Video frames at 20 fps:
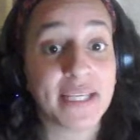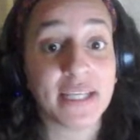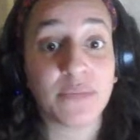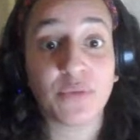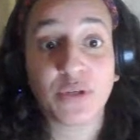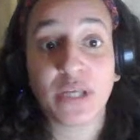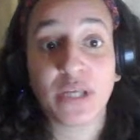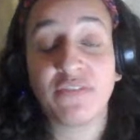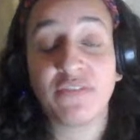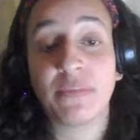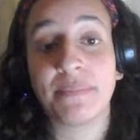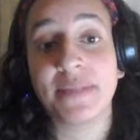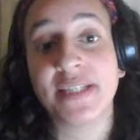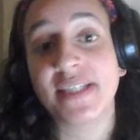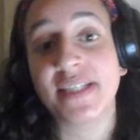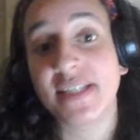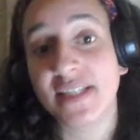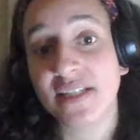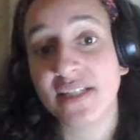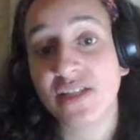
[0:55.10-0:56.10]
when you have a
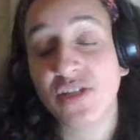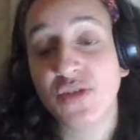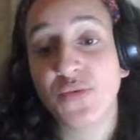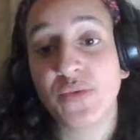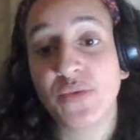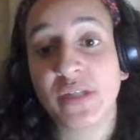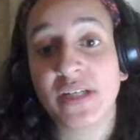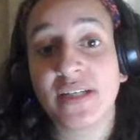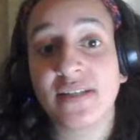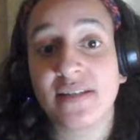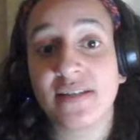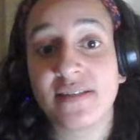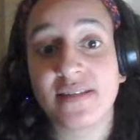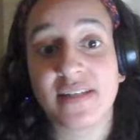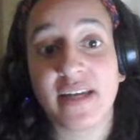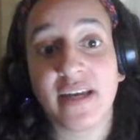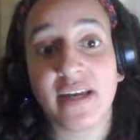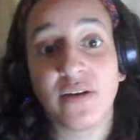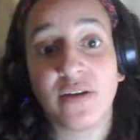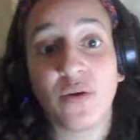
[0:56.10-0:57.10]
business, you want to
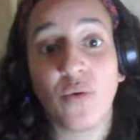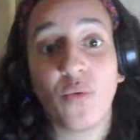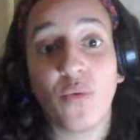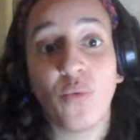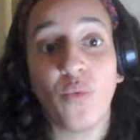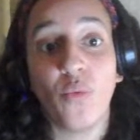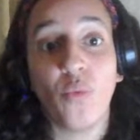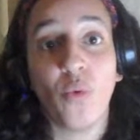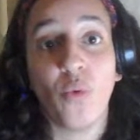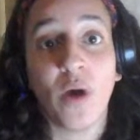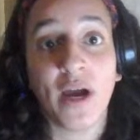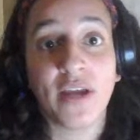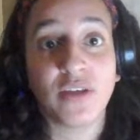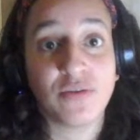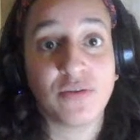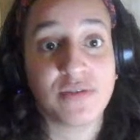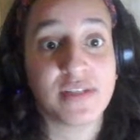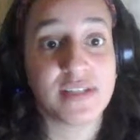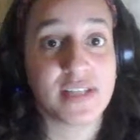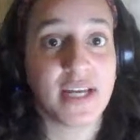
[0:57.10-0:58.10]
understand why
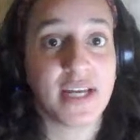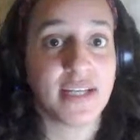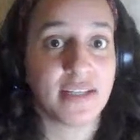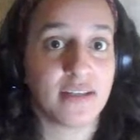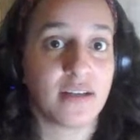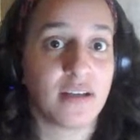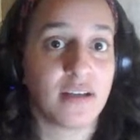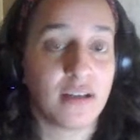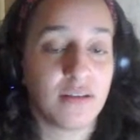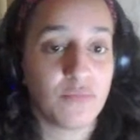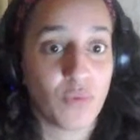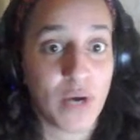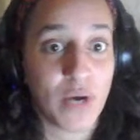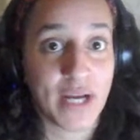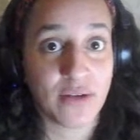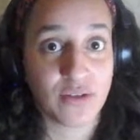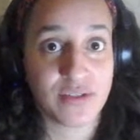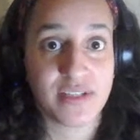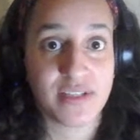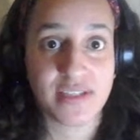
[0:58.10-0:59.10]
you're designing
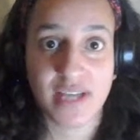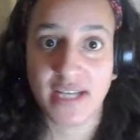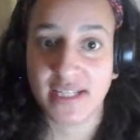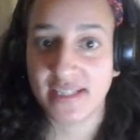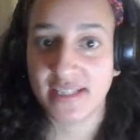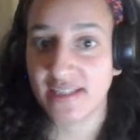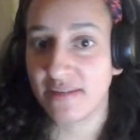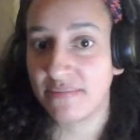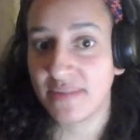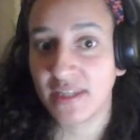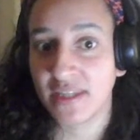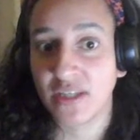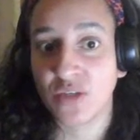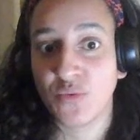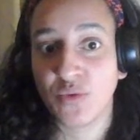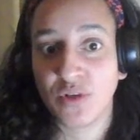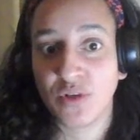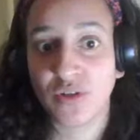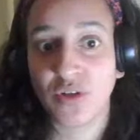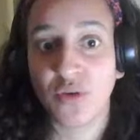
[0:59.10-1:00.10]
something. You
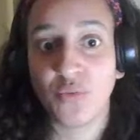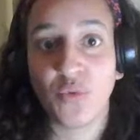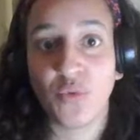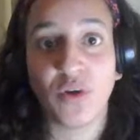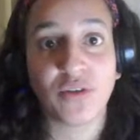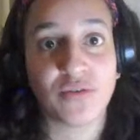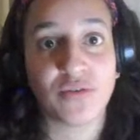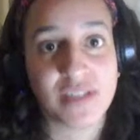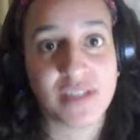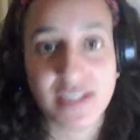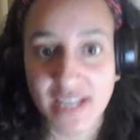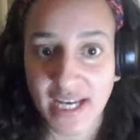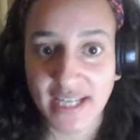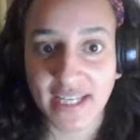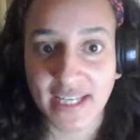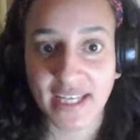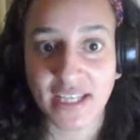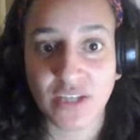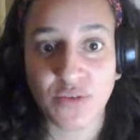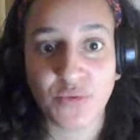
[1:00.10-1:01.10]
want to what you're
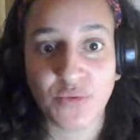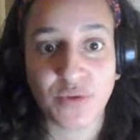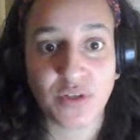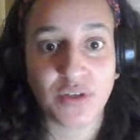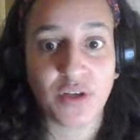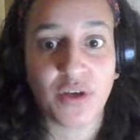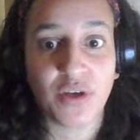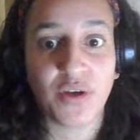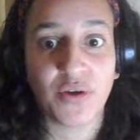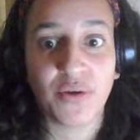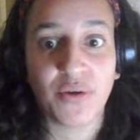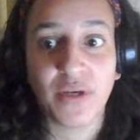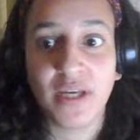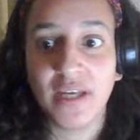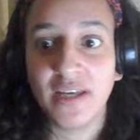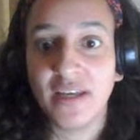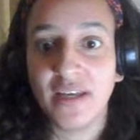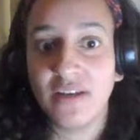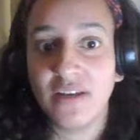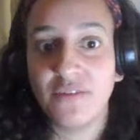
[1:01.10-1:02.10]
designing. You want to know
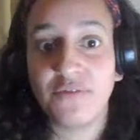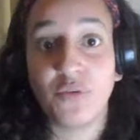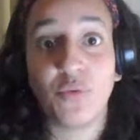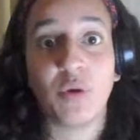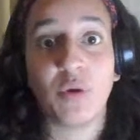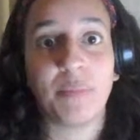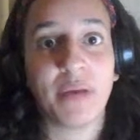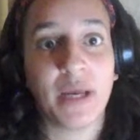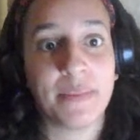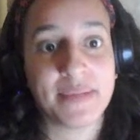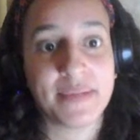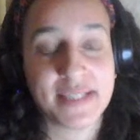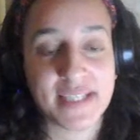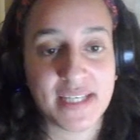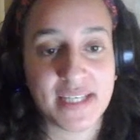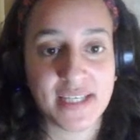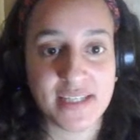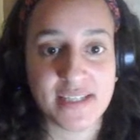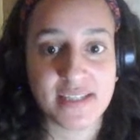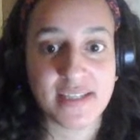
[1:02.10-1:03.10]
for what purpose
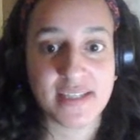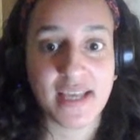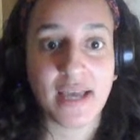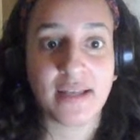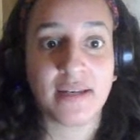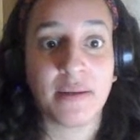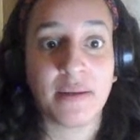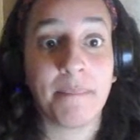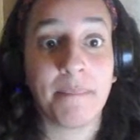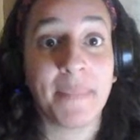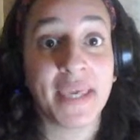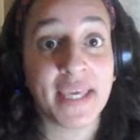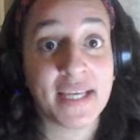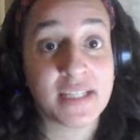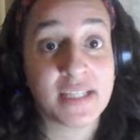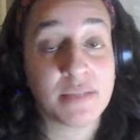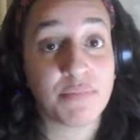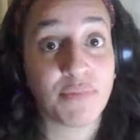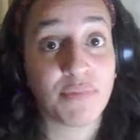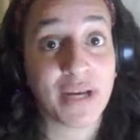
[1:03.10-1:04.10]
it is. And me
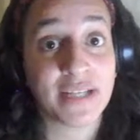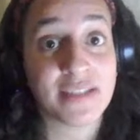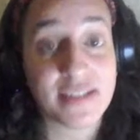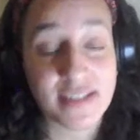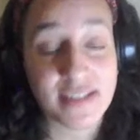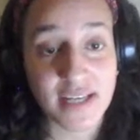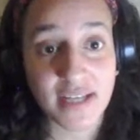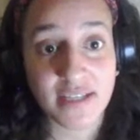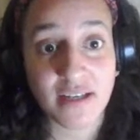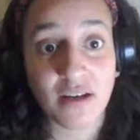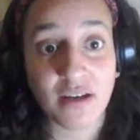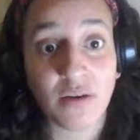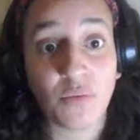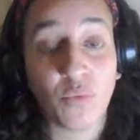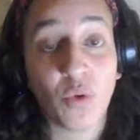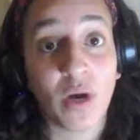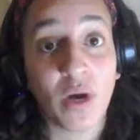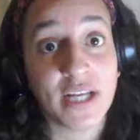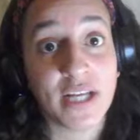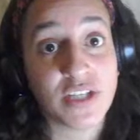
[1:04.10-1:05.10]
as a brand designer,
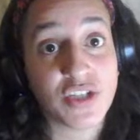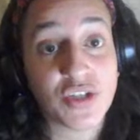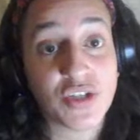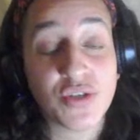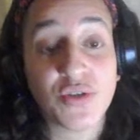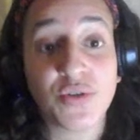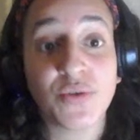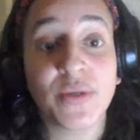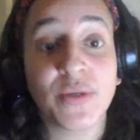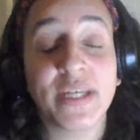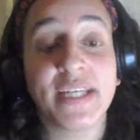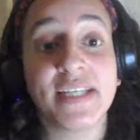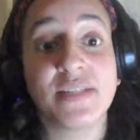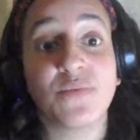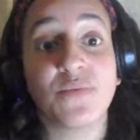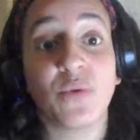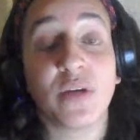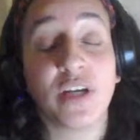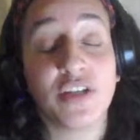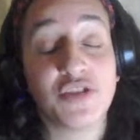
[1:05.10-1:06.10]
what I do is
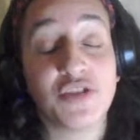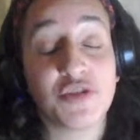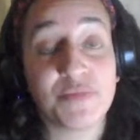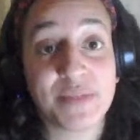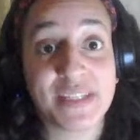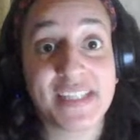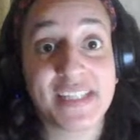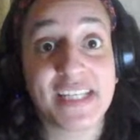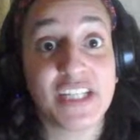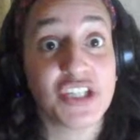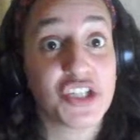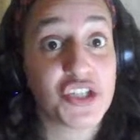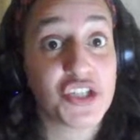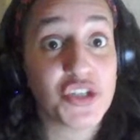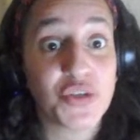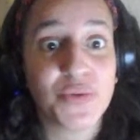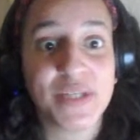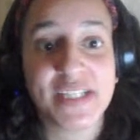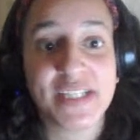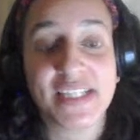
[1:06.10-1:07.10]

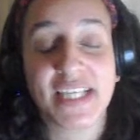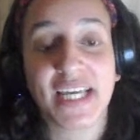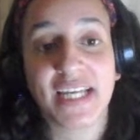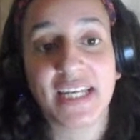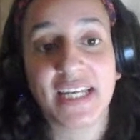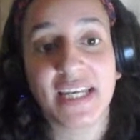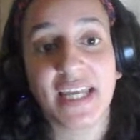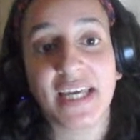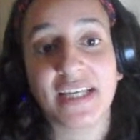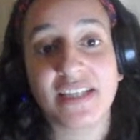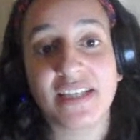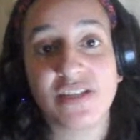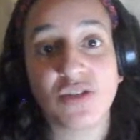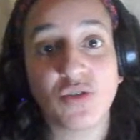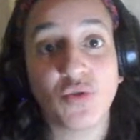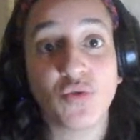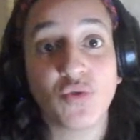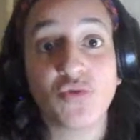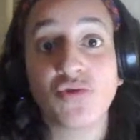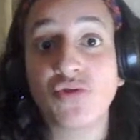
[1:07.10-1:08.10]
100% connect
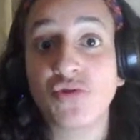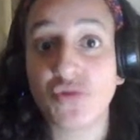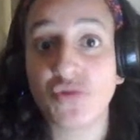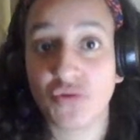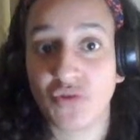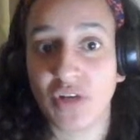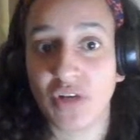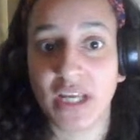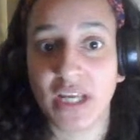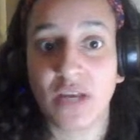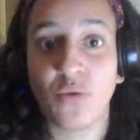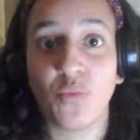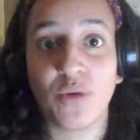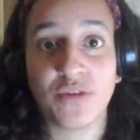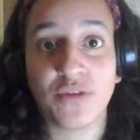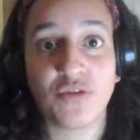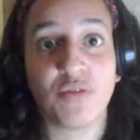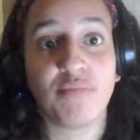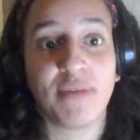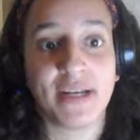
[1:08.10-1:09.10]
your story
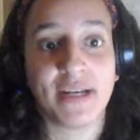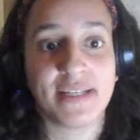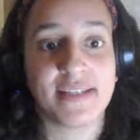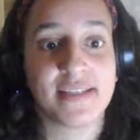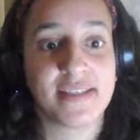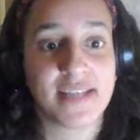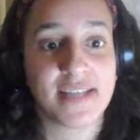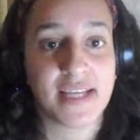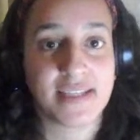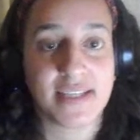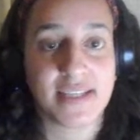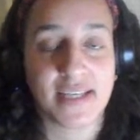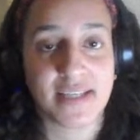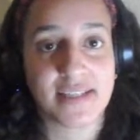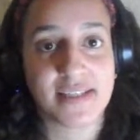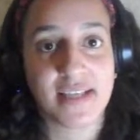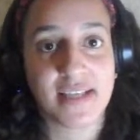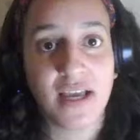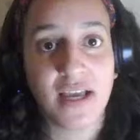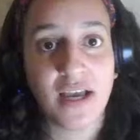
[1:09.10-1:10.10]
with your brand
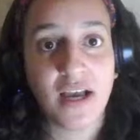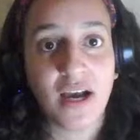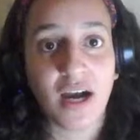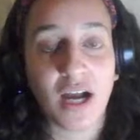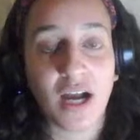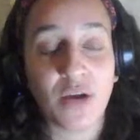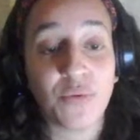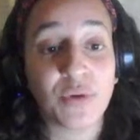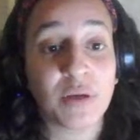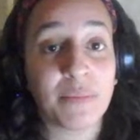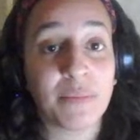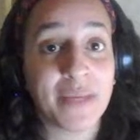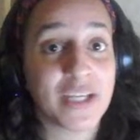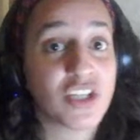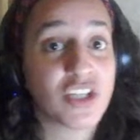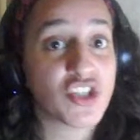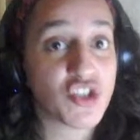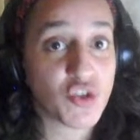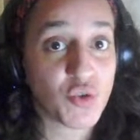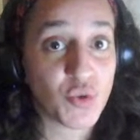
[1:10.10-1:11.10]
aesthetics. I want to make
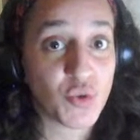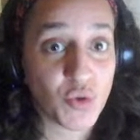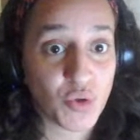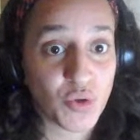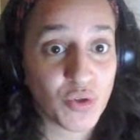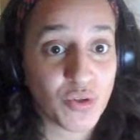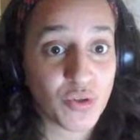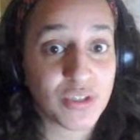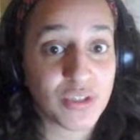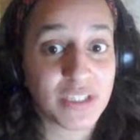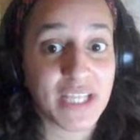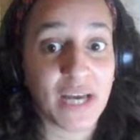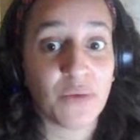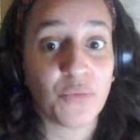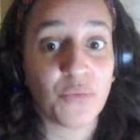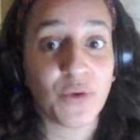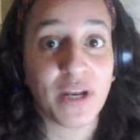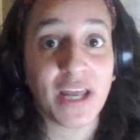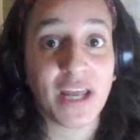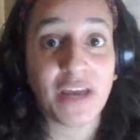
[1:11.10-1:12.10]
sure that
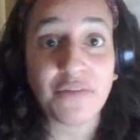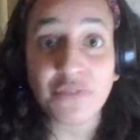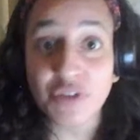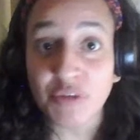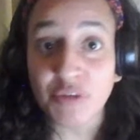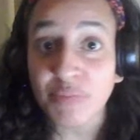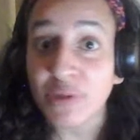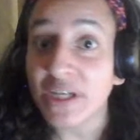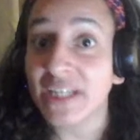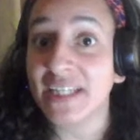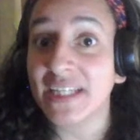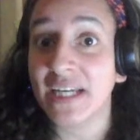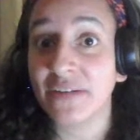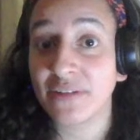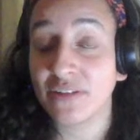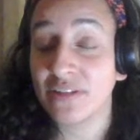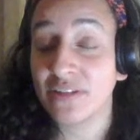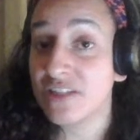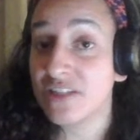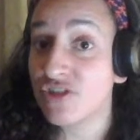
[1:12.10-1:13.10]
whatever you're putting out
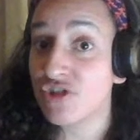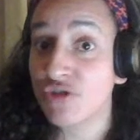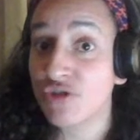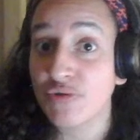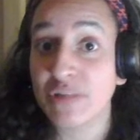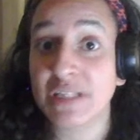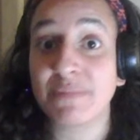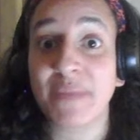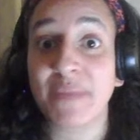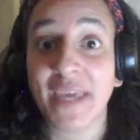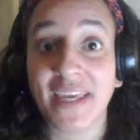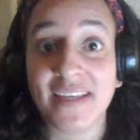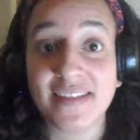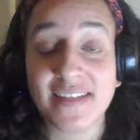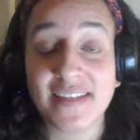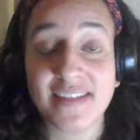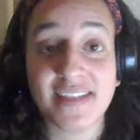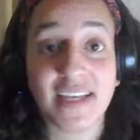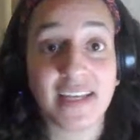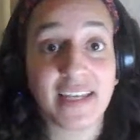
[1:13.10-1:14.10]
on the digital space
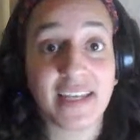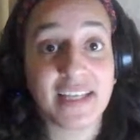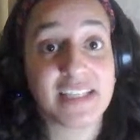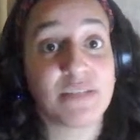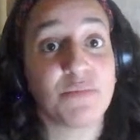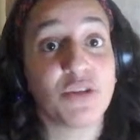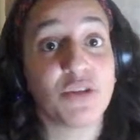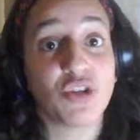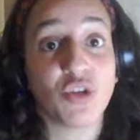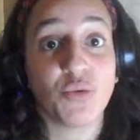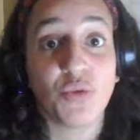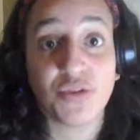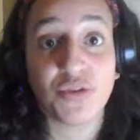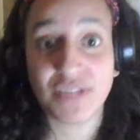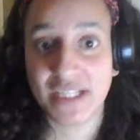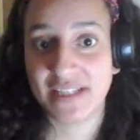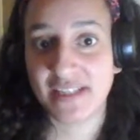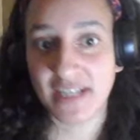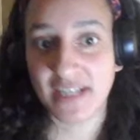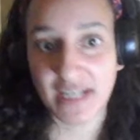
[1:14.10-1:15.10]
is connecting with you
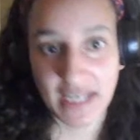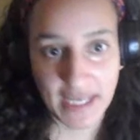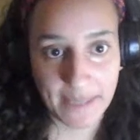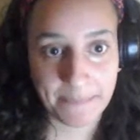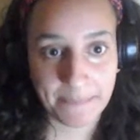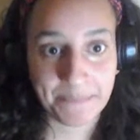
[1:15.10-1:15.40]
authentically.